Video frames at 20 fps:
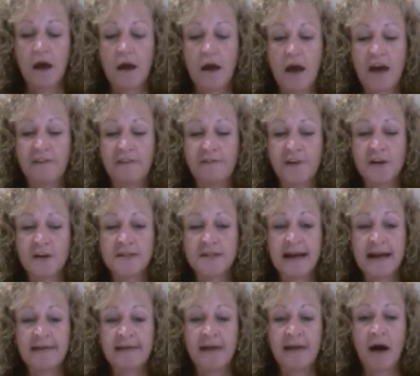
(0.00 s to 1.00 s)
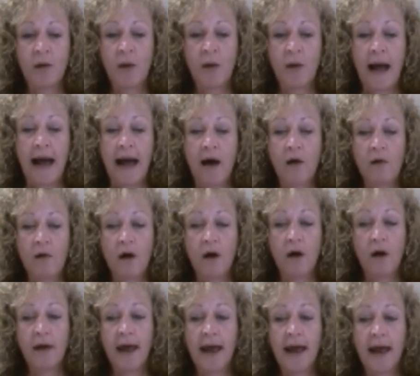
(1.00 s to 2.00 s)
at first I thought, wow,
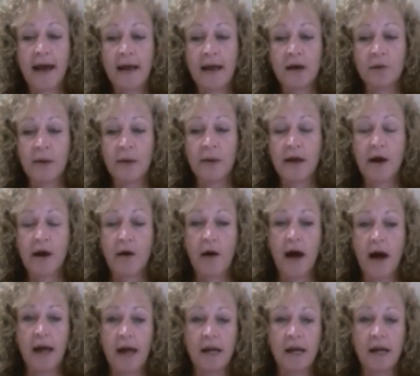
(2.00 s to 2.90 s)
okay, here we go.